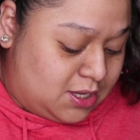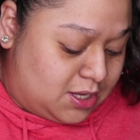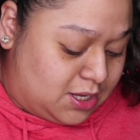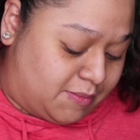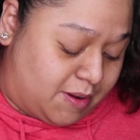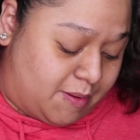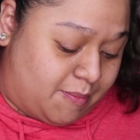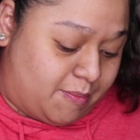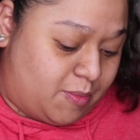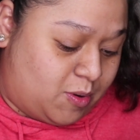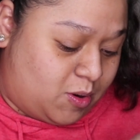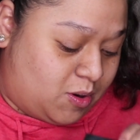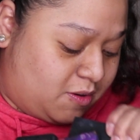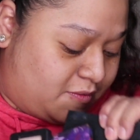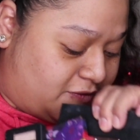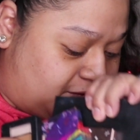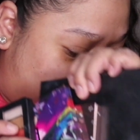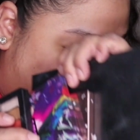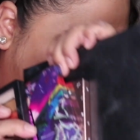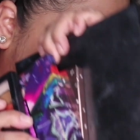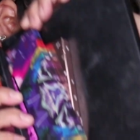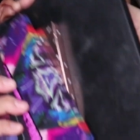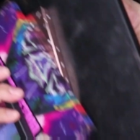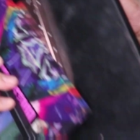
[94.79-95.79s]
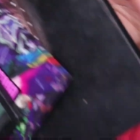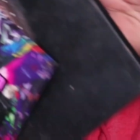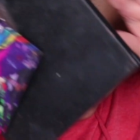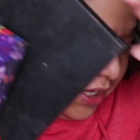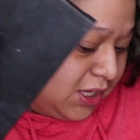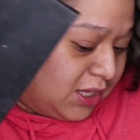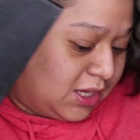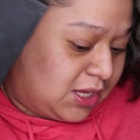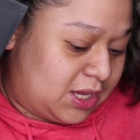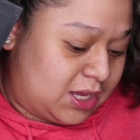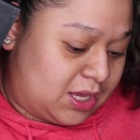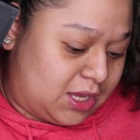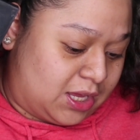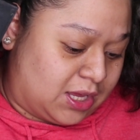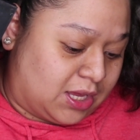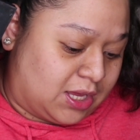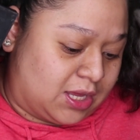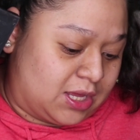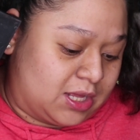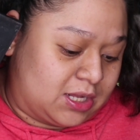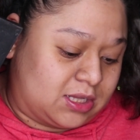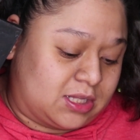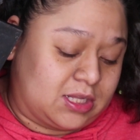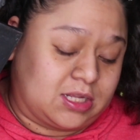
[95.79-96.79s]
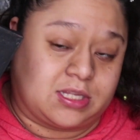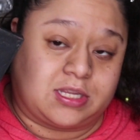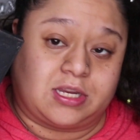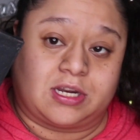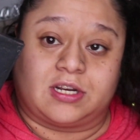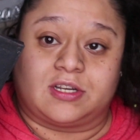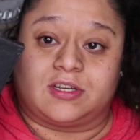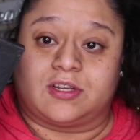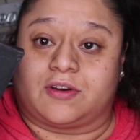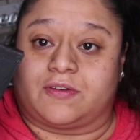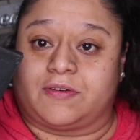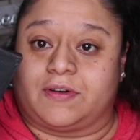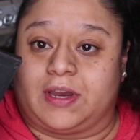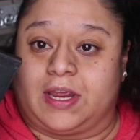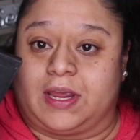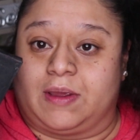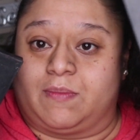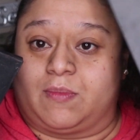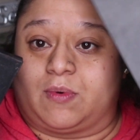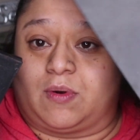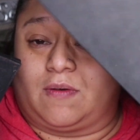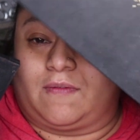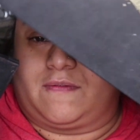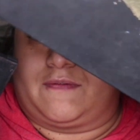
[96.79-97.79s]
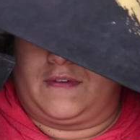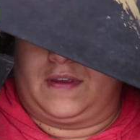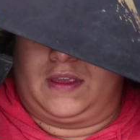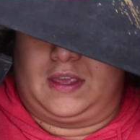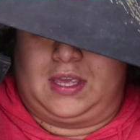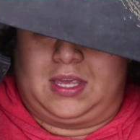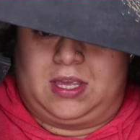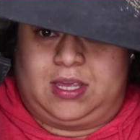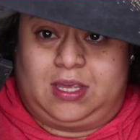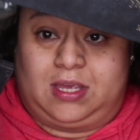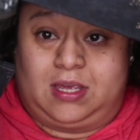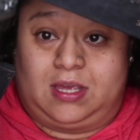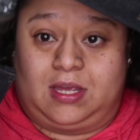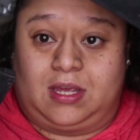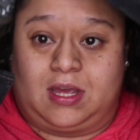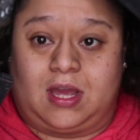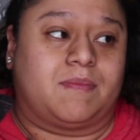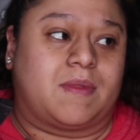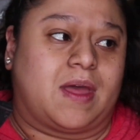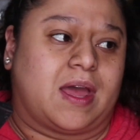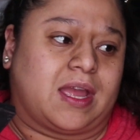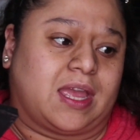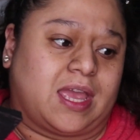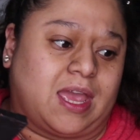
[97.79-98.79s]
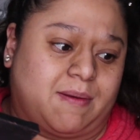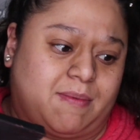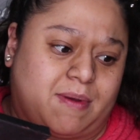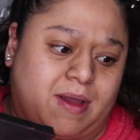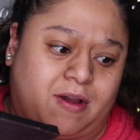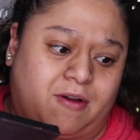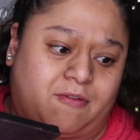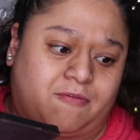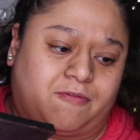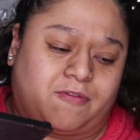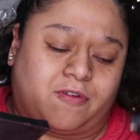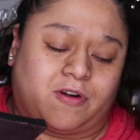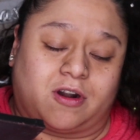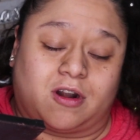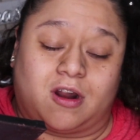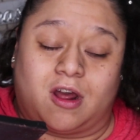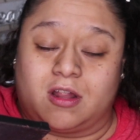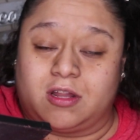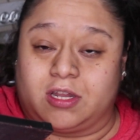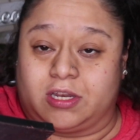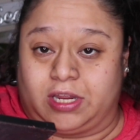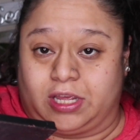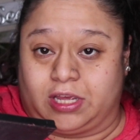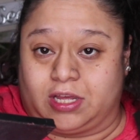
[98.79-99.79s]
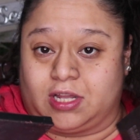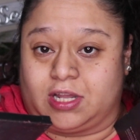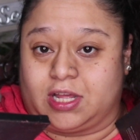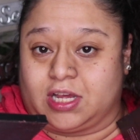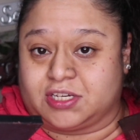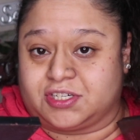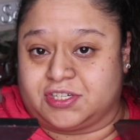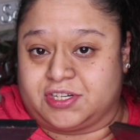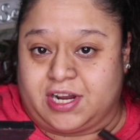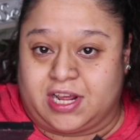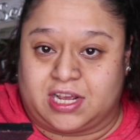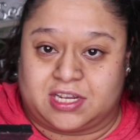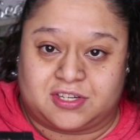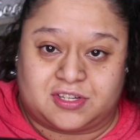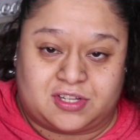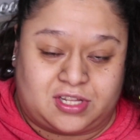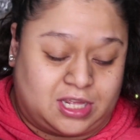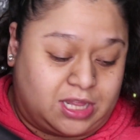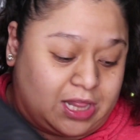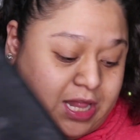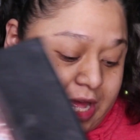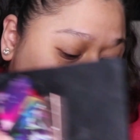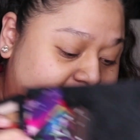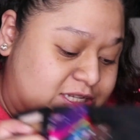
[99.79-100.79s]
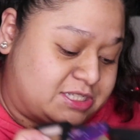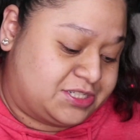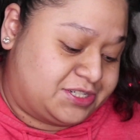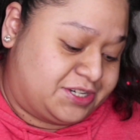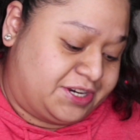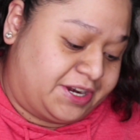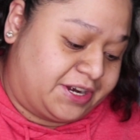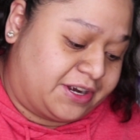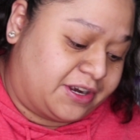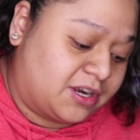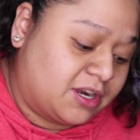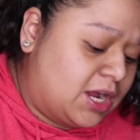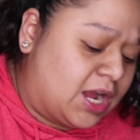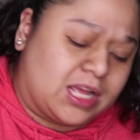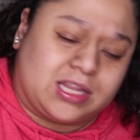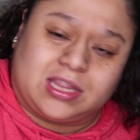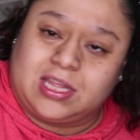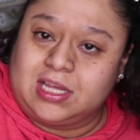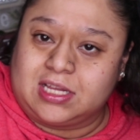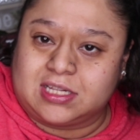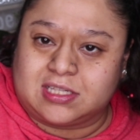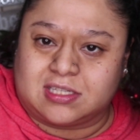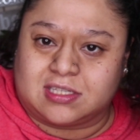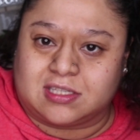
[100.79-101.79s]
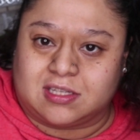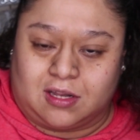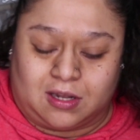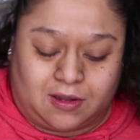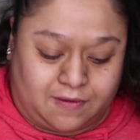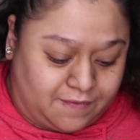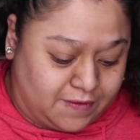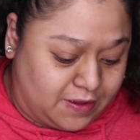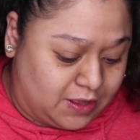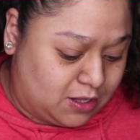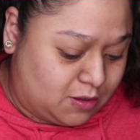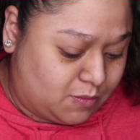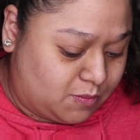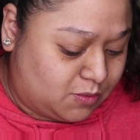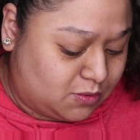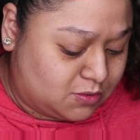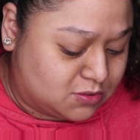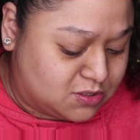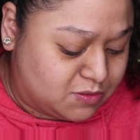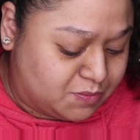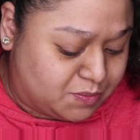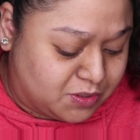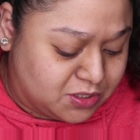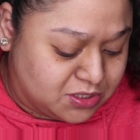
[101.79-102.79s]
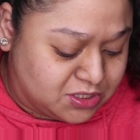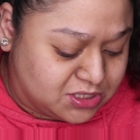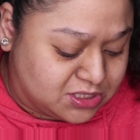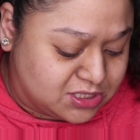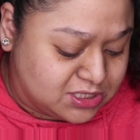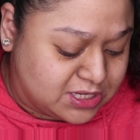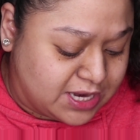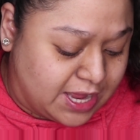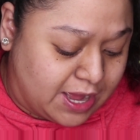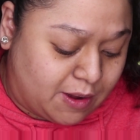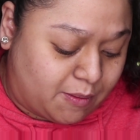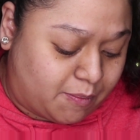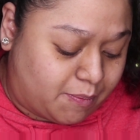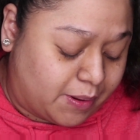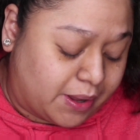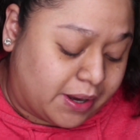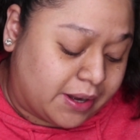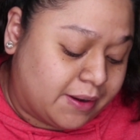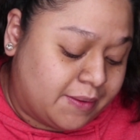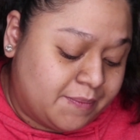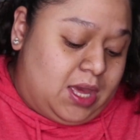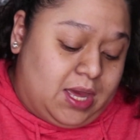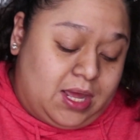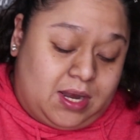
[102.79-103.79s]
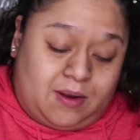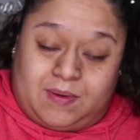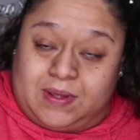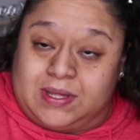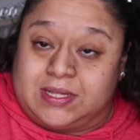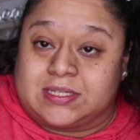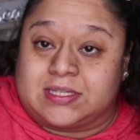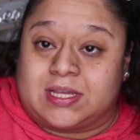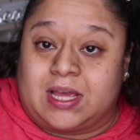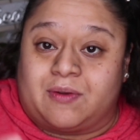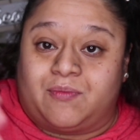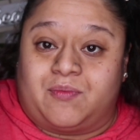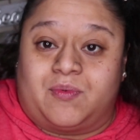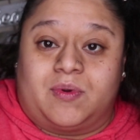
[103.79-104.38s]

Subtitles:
a Morphe, and the Dare to Create Morphe that came out for a holiday collection actually last year. I think it's still available to purchase now, but anyways, I